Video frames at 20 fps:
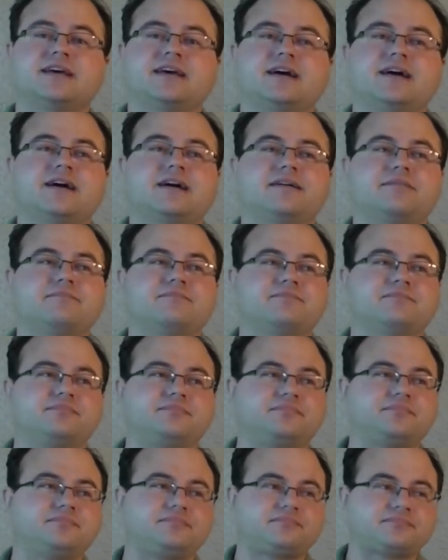But
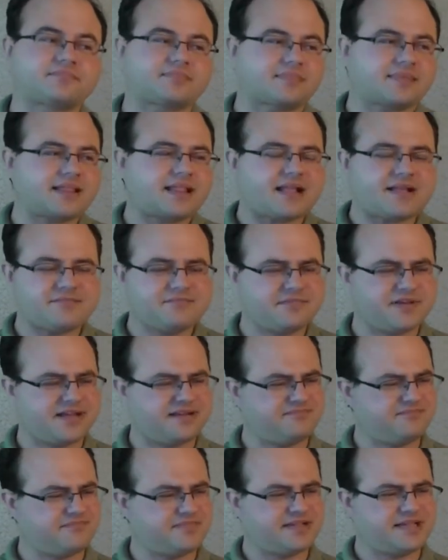
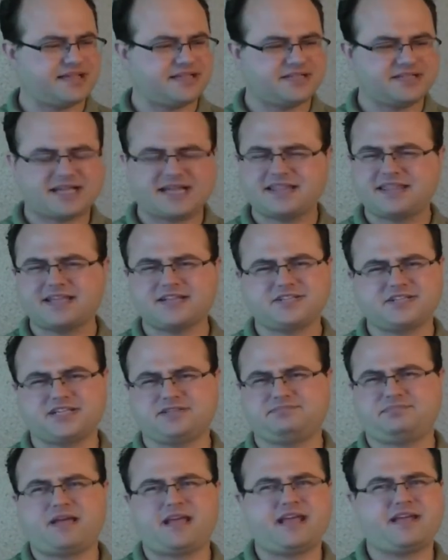I think
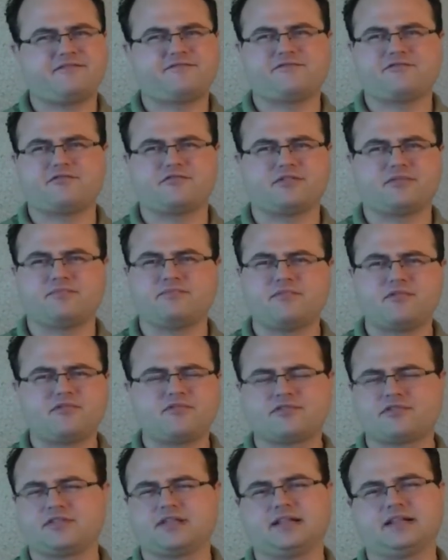she's paid for it
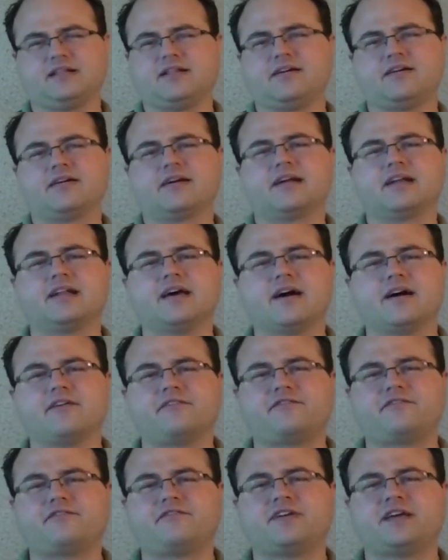more than long
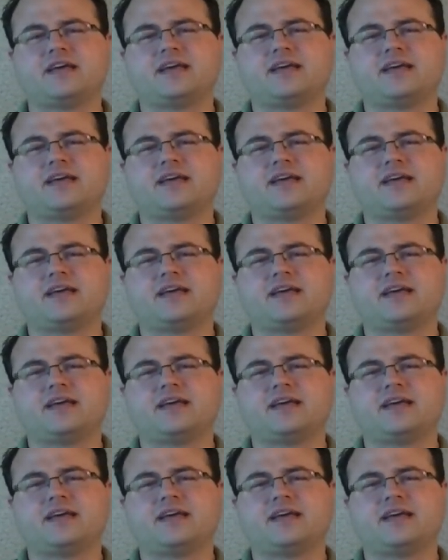enough.